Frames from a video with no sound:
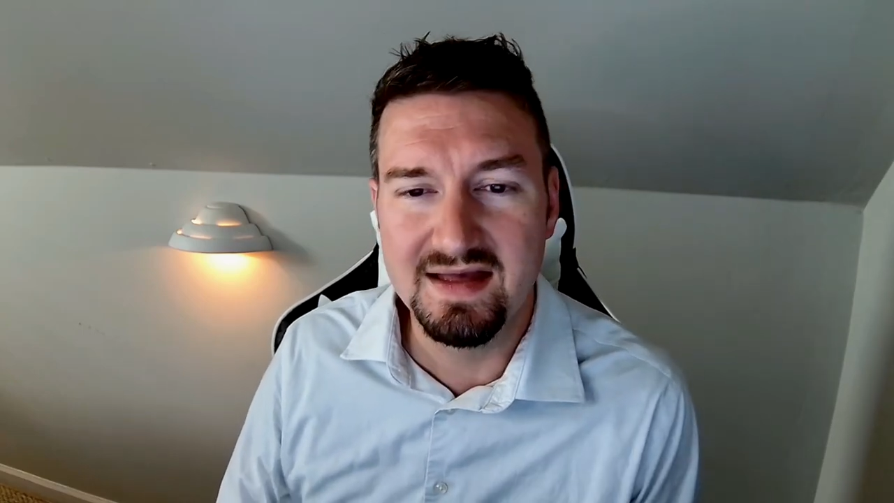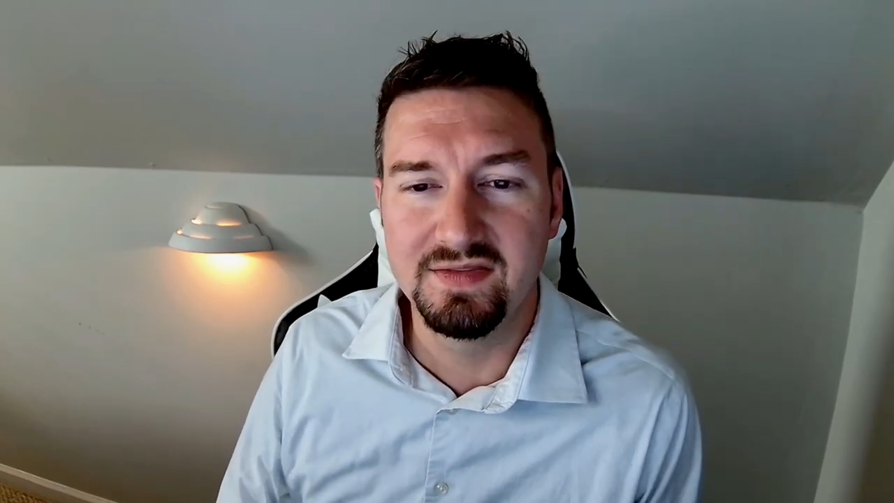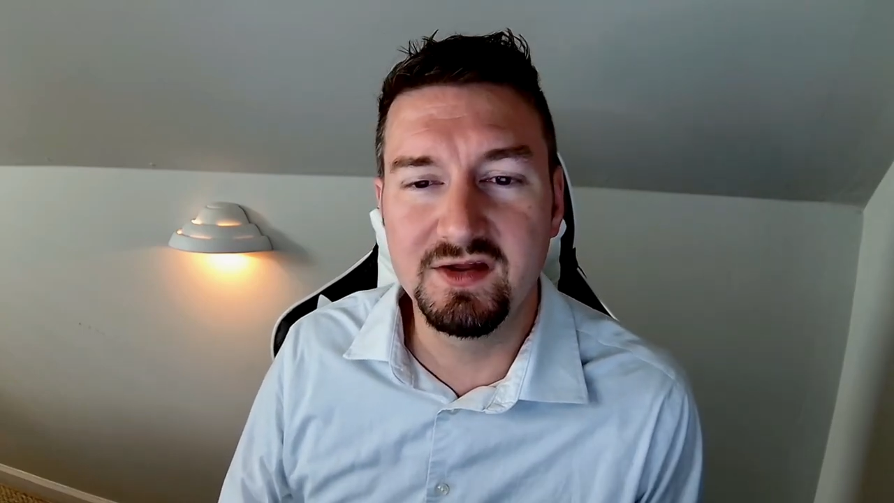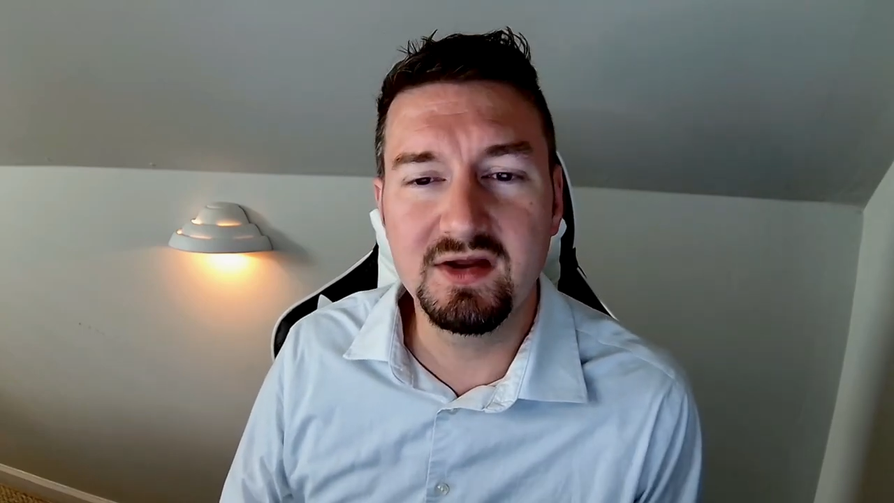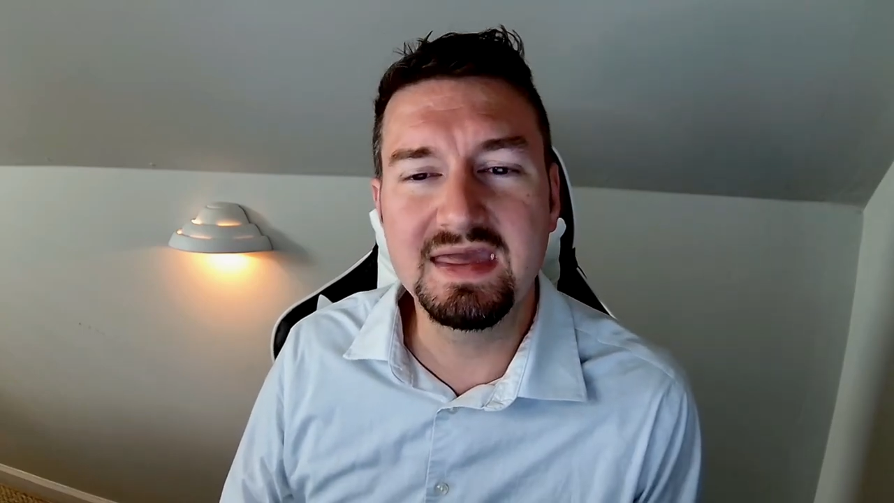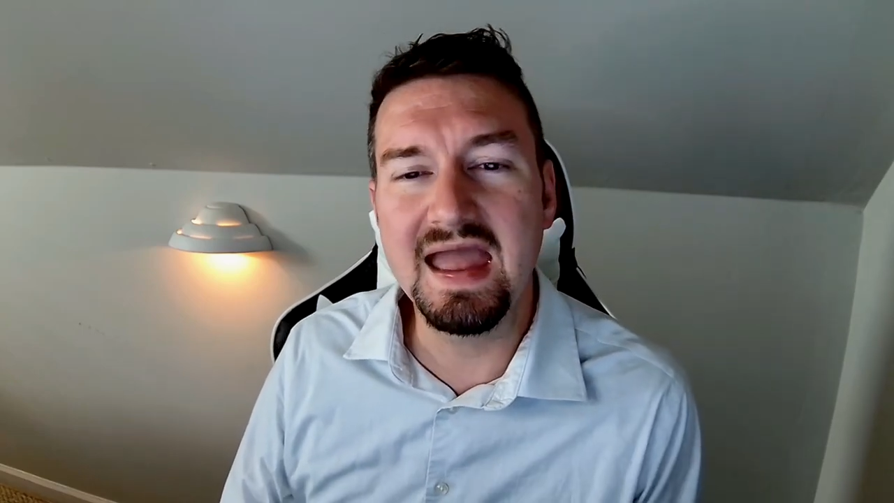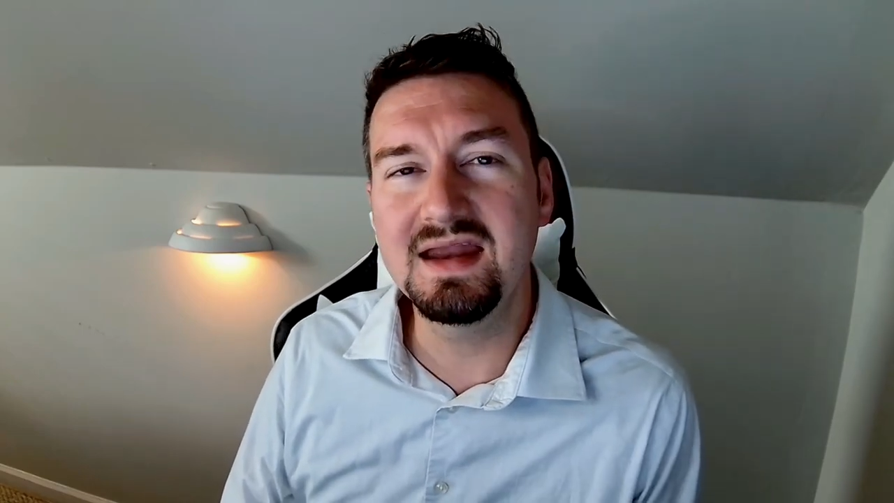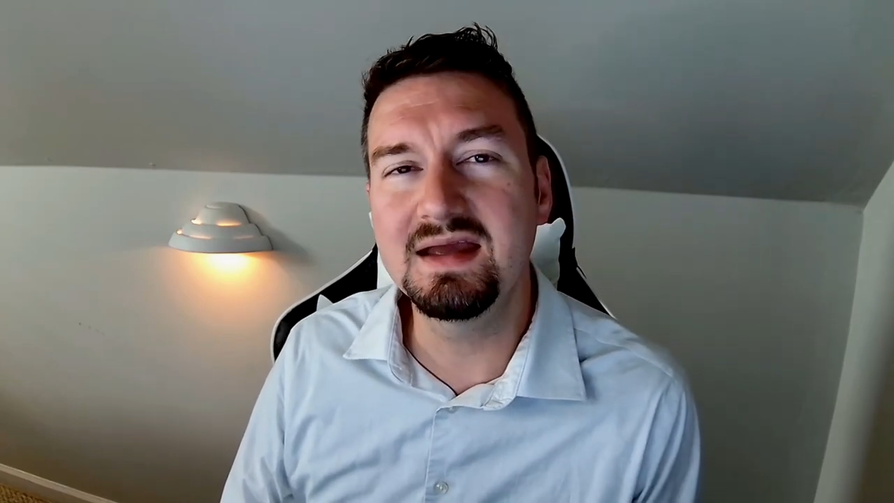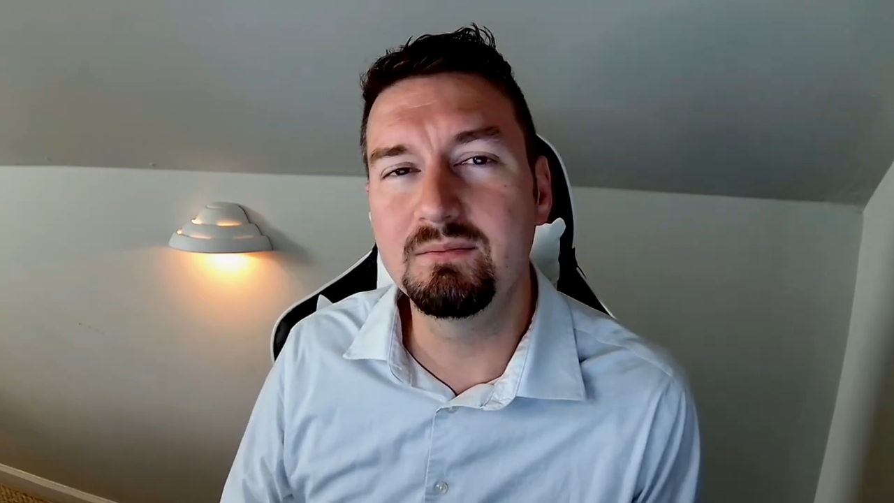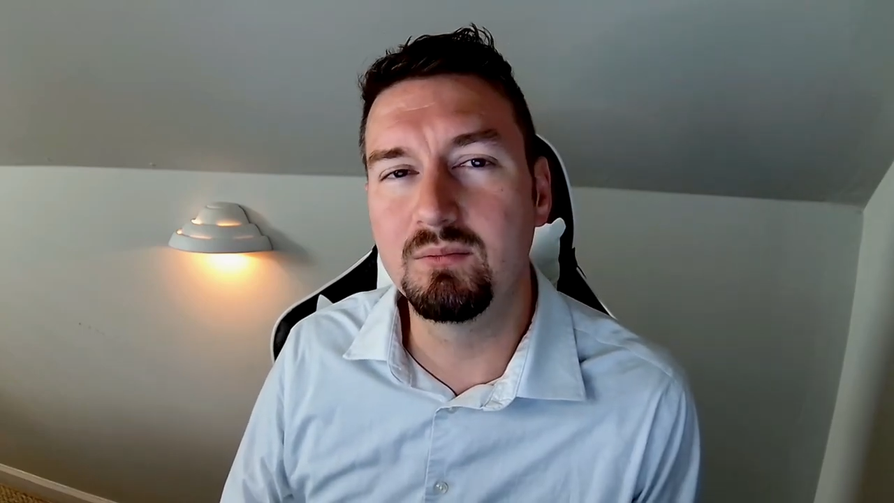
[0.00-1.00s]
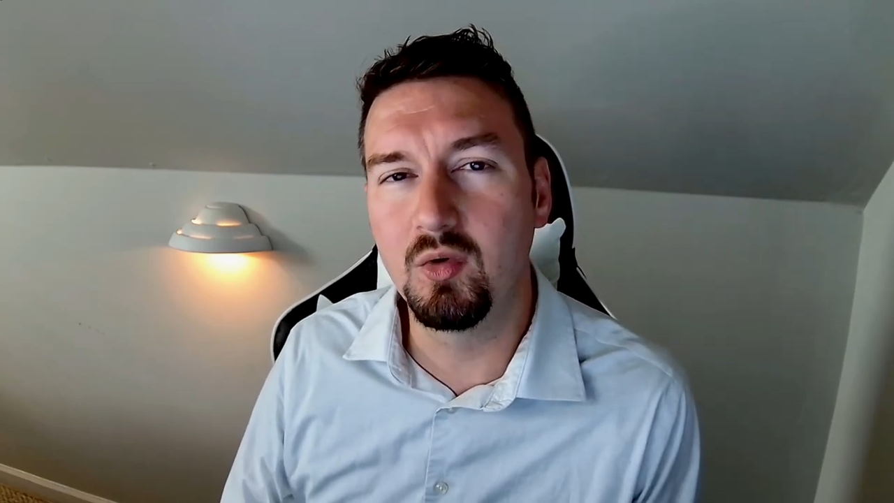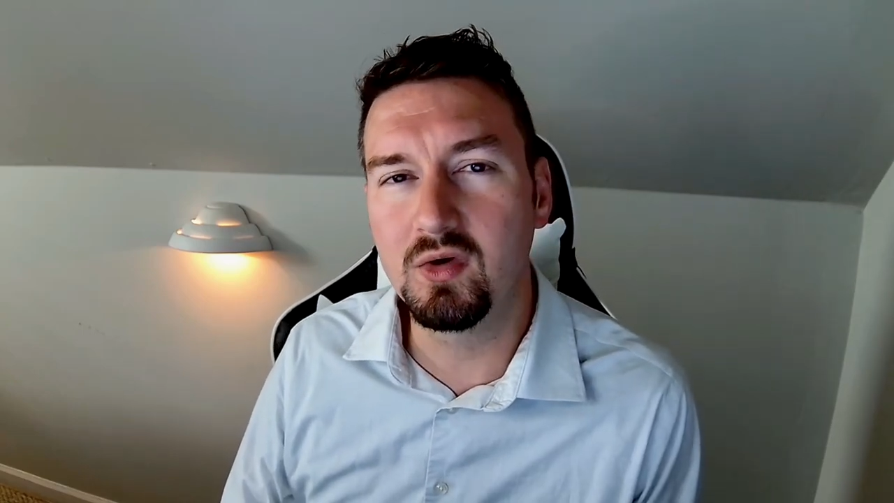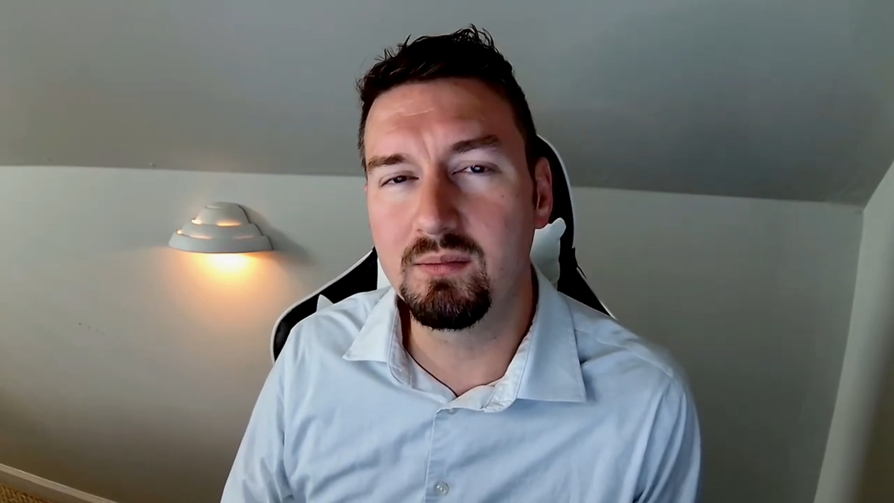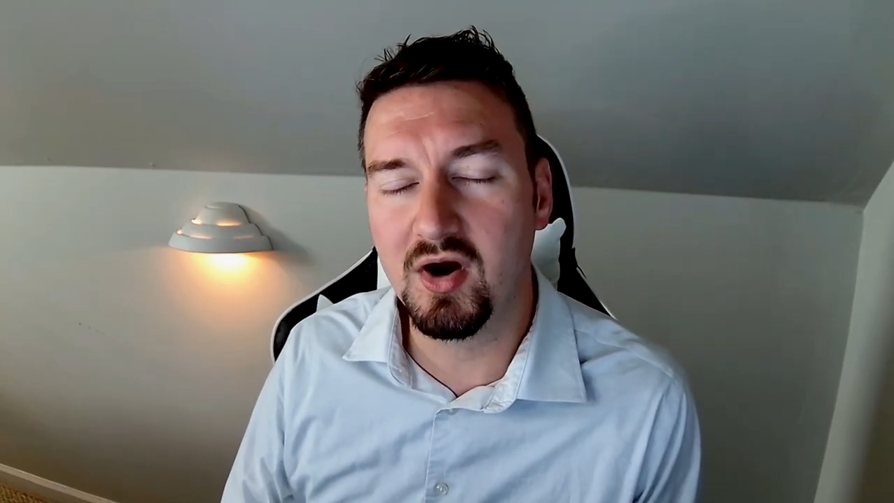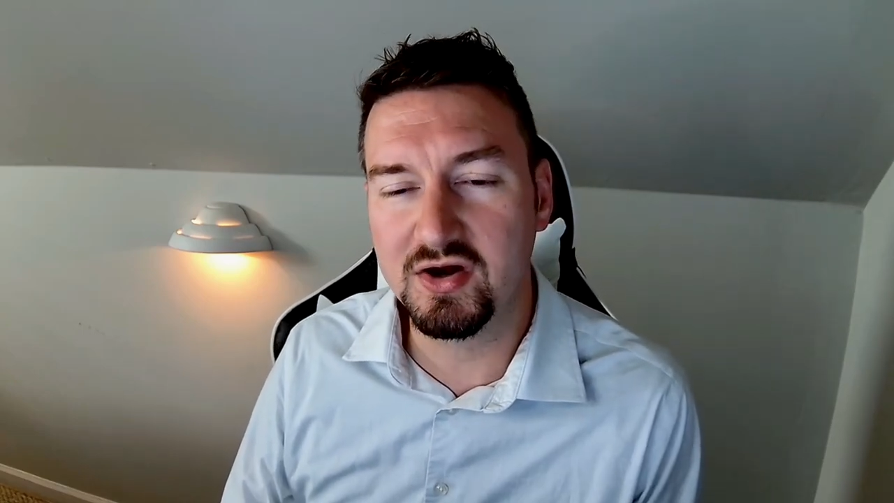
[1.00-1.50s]
They're gaining
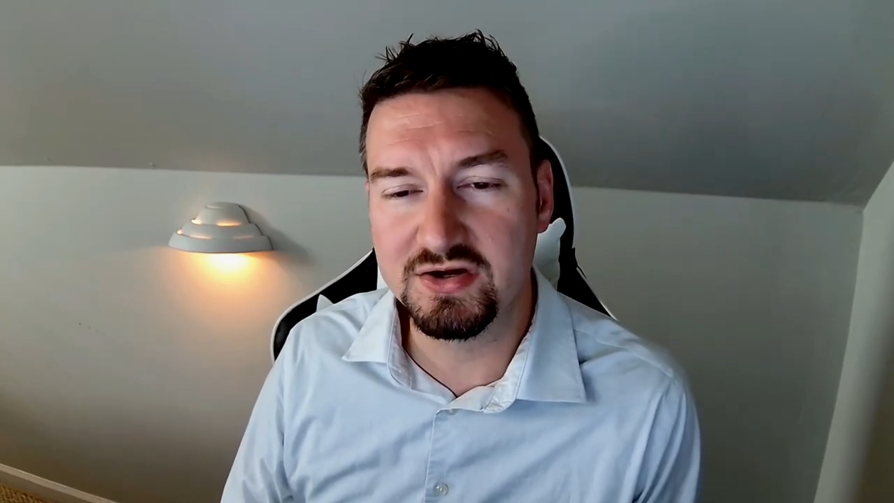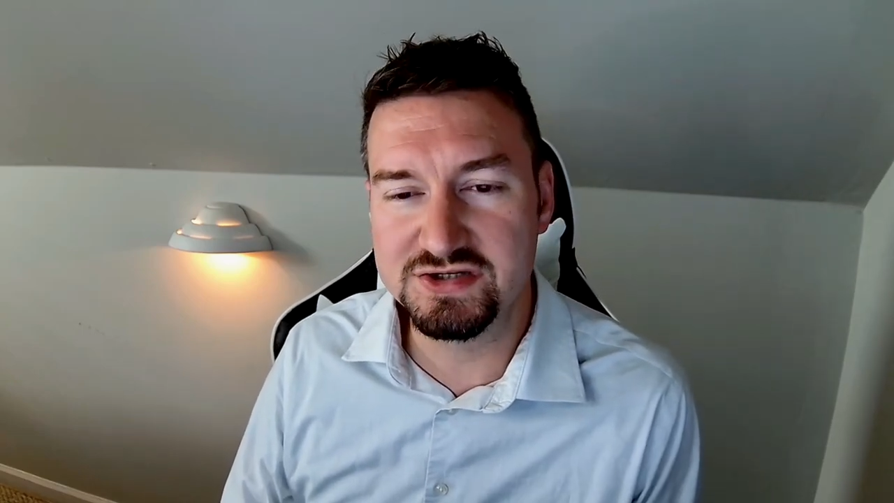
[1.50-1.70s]
more market